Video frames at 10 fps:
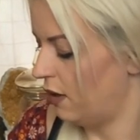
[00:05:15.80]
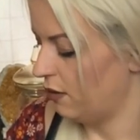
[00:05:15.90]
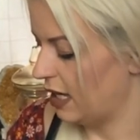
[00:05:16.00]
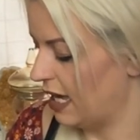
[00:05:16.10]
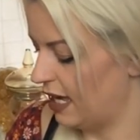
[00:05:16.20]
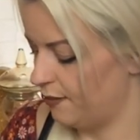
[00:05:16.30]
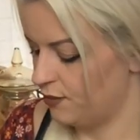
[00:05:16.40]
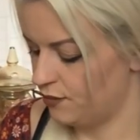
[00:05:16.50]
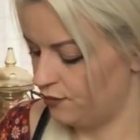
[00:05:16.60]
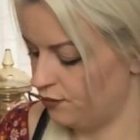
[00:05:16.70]
Okay,
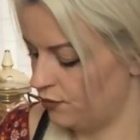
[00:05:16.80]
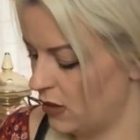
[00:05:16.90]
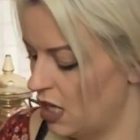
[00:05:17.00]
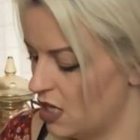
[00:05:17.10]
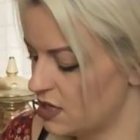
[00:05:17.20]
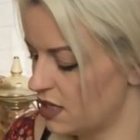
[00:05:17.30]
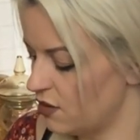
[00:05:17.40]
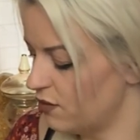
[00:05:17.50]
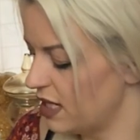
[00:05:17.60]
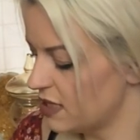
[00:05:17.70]
so
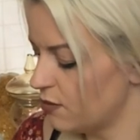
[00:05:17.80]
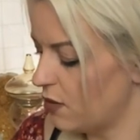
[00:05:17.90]
the reason